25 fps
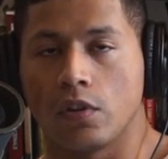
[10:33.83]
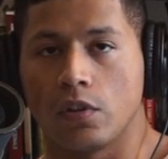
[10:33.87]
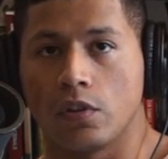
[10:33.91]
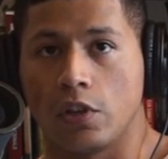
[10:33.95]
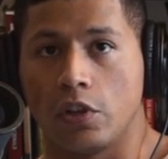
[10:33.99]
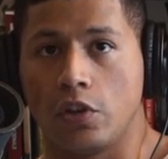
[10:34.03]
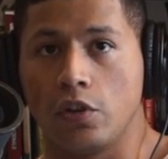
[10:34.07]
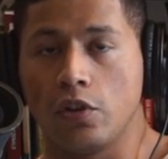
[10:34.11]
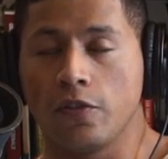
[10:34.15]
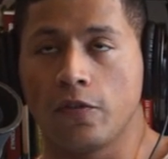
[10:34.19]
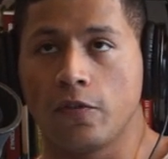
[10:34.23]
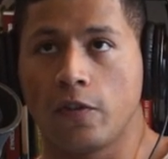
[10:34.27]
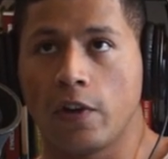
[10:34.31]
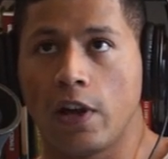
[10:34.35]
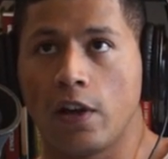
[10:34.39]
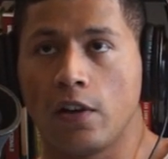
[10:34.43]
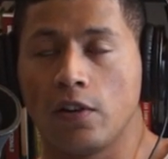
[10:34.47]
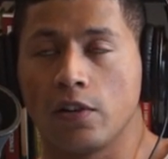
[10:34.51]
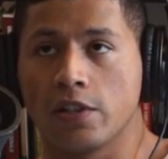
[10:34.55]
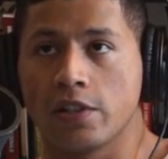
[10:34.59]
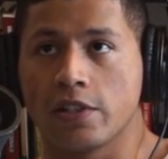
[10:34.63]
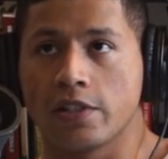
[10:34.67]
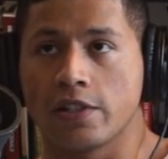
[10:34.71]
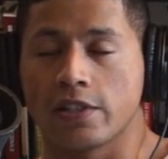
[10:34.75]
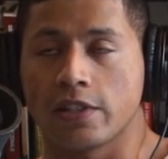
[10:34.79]
The
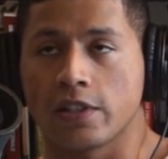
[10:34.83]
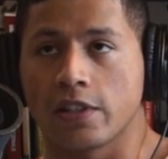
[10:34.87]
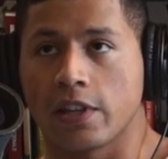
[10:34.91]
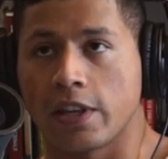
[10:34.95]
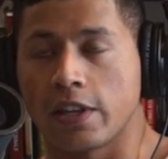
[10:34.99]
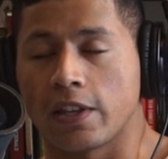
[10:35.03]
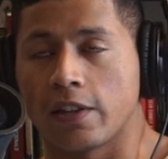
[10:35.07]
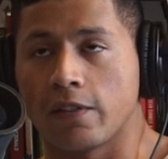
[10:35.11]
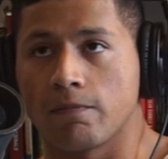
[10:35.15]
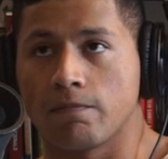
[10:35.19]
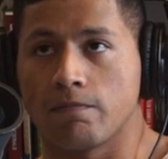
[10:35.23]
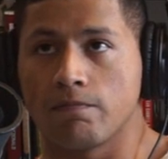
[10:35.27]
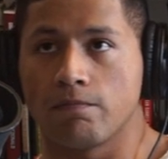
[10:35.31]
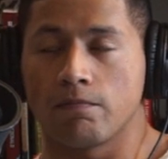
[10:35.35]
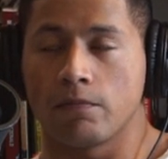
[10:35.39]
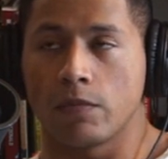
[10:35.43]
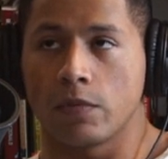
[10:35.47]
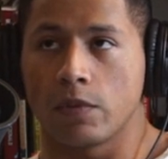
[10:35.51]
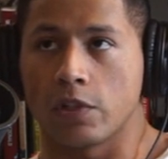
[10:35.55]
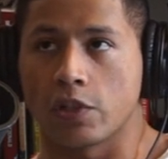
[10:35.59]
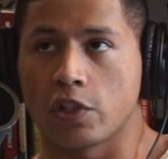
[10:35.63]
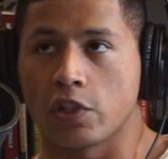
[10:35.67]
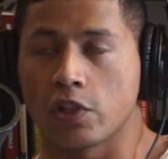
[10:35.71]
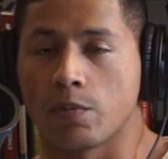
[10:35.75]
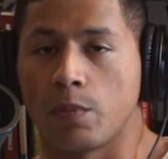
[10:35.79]
UFL is like
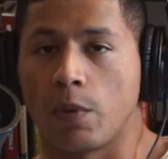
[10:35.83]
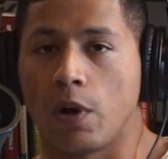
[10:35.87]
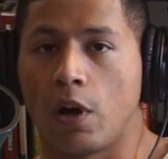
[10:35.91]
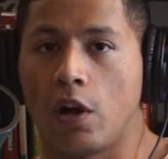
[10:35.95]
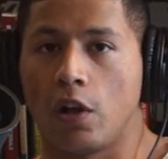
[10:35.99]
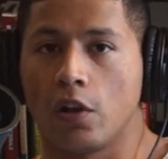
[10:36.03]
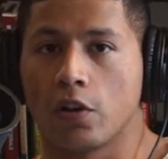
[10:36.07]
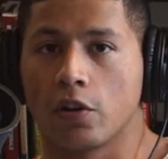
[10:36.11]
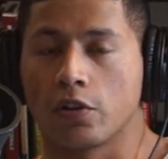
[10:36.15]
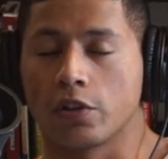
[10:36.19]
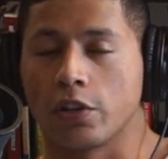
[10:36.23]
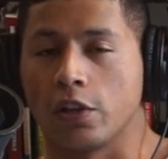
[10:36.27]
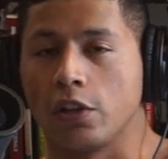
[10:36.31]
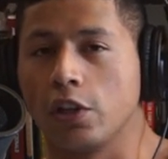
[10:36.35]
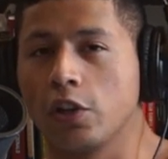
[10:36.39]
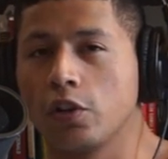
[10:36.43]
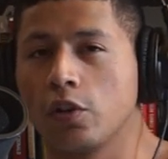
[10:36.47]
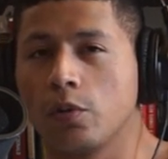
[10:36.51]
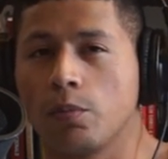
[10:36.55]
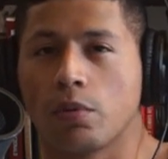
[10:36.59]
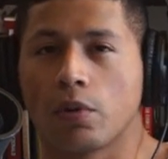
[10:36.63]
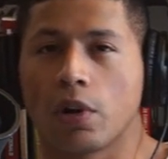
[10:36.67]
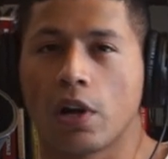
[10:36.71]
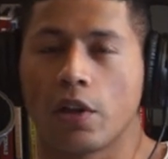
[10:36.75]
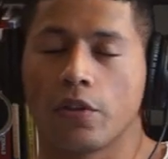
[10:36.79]
the smaller, the
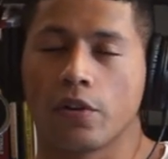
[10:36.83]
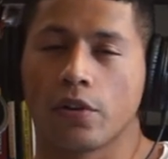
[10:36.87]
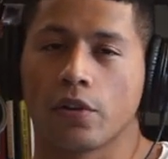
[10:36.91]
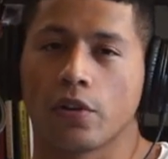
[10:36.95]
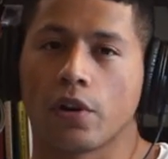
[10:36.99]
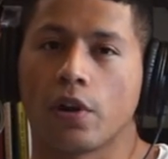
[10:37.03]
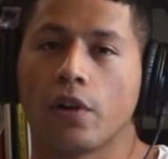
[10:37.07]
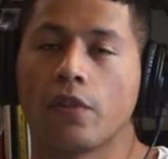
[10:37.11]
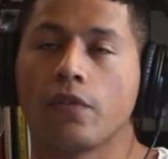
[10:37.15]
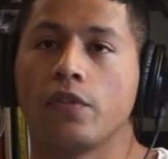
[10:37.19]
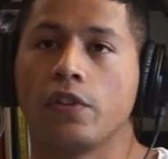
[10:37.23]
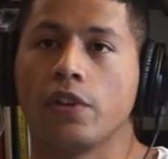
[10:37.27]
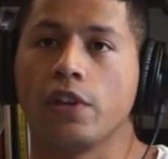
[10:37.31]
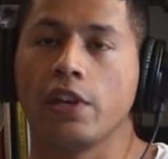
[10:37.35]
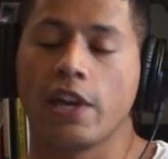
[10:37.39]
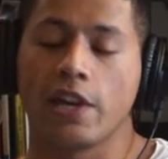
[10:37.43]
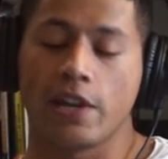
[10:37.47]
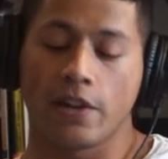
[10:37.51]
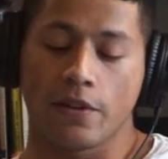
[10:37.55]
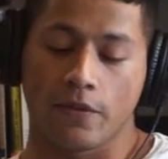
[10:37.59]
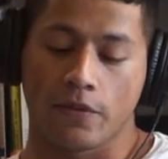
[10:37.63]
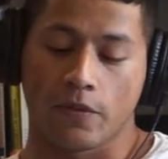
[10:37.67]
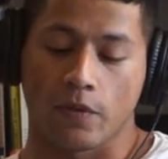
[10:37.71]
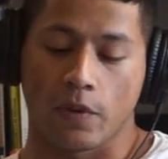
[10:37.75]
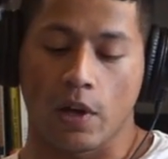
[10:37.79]
little brother of the
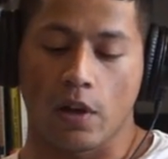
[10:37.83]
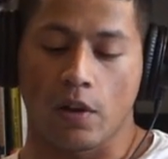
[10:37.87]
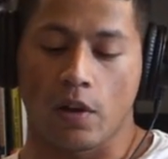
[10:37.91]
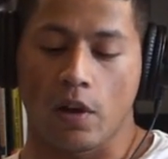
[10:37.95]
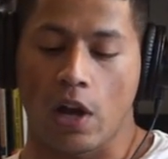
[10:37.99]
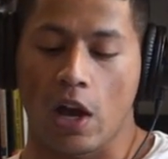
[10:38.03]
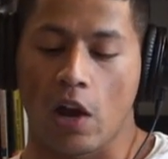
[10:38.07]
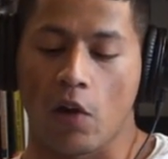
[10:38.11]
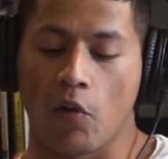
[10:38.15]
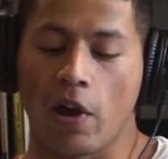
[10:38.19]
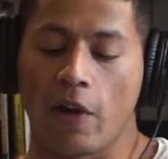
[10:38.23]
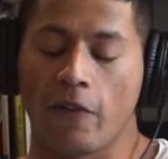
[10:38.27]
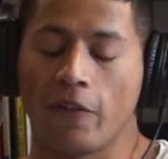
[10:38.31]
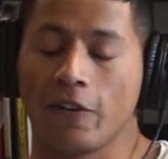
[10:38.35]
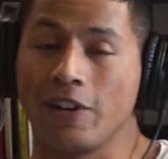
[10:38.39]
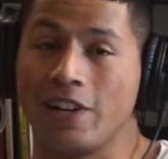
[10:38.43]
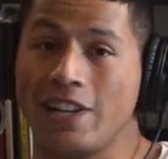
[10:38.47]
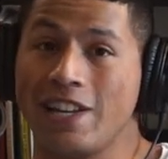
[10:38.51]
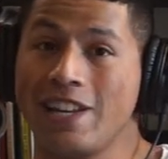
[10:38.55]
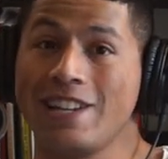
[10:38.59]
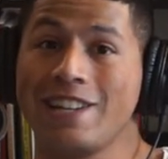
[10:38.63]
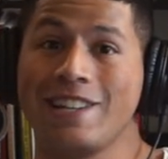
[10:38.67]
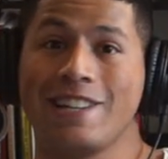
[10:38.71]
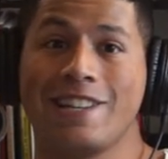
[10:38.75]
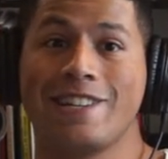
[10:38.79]
NFL. However,
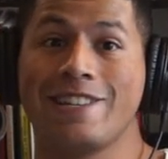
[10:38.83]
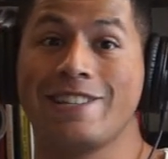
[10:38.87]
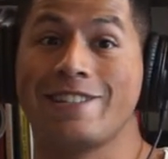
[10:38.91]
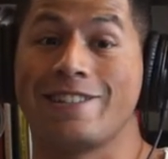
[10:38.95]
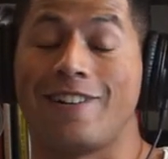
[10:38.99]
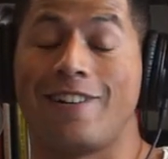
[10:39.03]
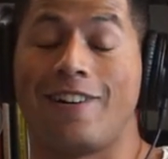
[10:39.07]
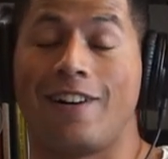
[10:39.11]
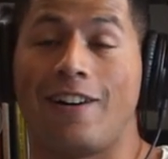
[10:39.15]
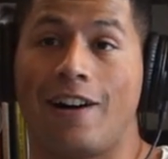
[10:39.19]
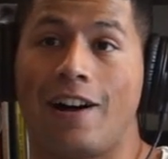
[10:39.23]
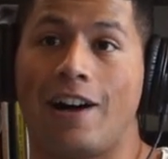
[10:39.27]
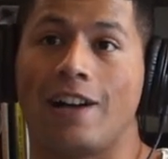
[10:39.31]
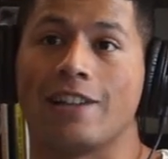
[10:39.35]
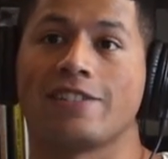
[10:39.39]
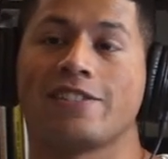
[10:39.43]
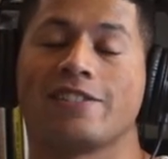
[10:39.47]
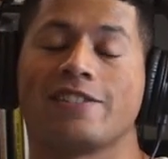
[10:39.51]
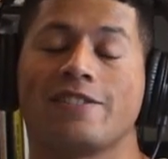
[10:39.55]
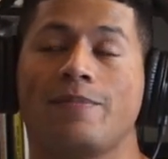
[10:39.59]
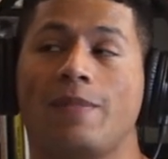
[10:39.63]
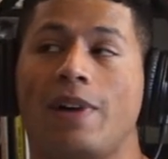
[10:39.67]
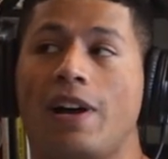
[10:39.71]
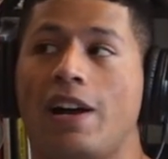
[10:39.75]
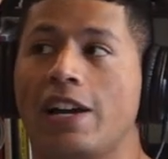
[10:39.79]
it is
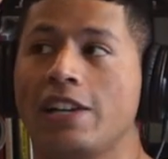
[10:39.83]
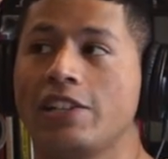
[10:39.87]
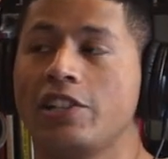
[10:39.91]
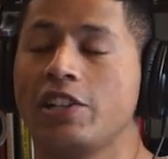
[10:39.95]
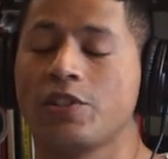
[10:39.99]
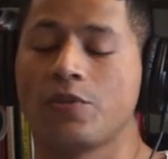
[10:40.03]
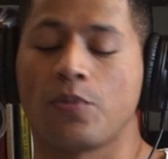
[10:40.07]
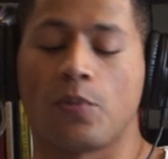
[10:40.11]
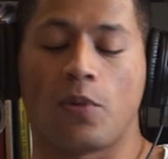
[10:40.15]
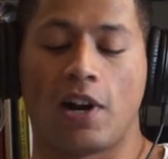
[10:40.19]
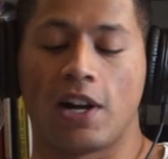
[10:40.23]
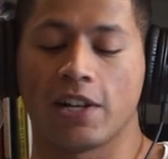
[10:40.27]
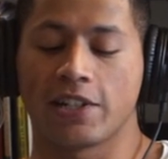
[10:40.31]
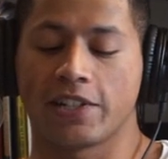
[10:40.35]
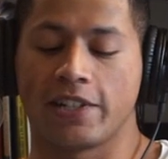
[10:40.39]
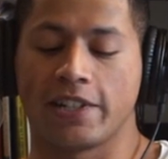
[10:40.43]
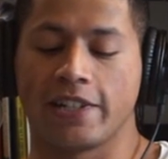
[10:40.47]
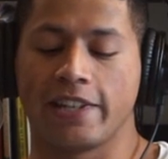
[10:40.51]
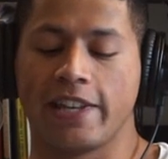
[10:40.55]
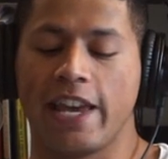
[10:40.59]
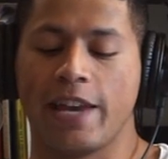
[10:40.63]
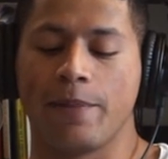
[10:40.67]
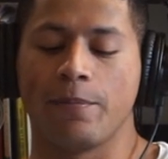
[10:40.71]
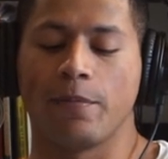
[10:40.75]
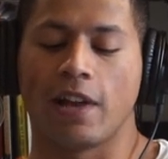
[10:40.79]
awesome. I just watched a
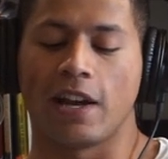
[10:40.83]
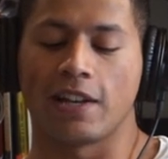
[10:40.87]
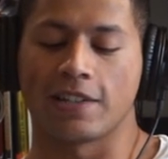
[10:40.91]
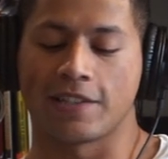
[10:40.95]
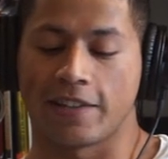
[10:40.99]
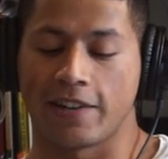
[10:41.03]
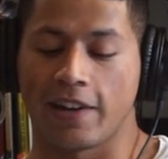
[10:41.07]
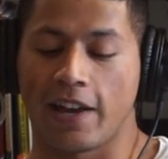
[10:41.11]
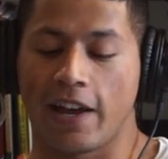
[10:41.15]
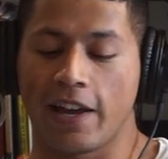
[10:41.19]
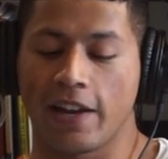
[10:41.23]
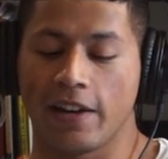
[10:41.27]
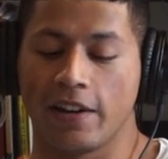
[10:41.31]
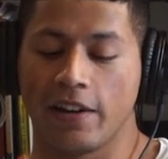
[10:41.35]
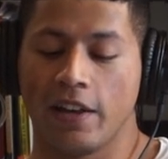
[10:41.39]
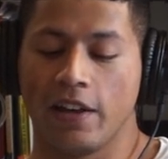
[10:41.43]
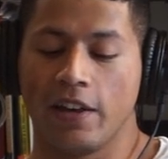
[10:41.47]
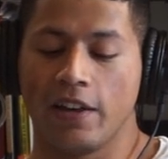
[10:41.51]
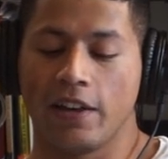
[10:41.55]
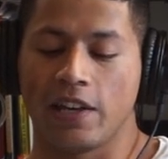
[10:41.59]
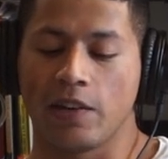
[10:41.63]
game last night.